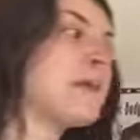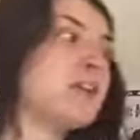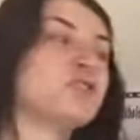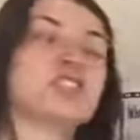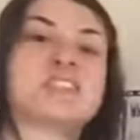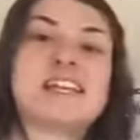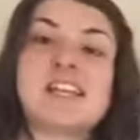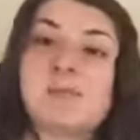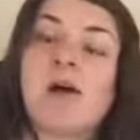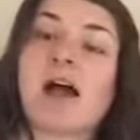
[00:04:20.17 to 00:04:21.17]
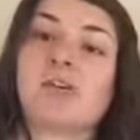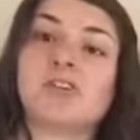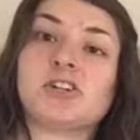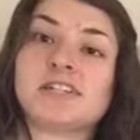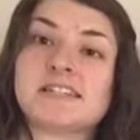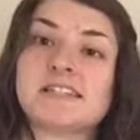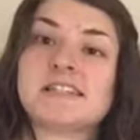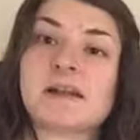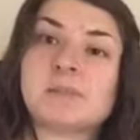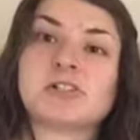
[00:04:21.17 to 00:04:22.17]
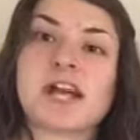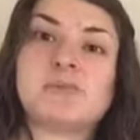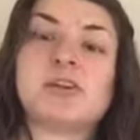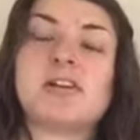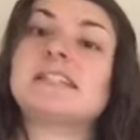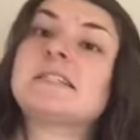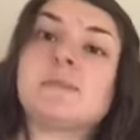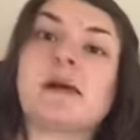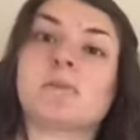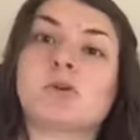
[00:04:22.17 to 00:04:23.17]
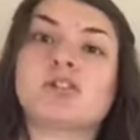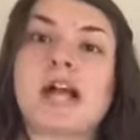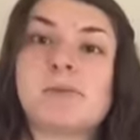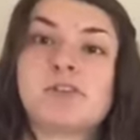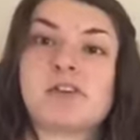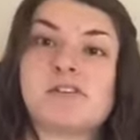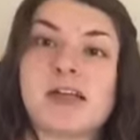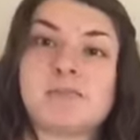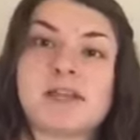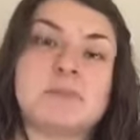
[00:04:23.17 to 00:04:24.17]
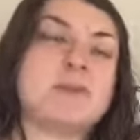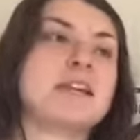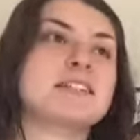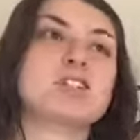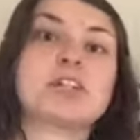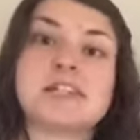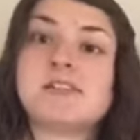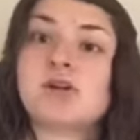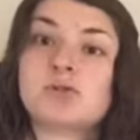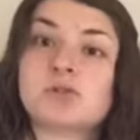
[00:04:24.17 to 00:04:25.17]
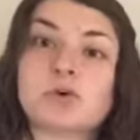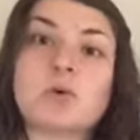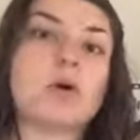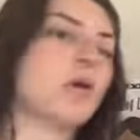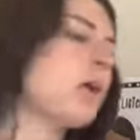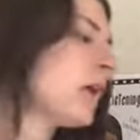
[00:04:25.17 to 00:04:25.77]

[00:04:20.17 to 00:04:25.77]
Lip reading: you just think about how during the summertime you get to spend more time with your family because there is no school,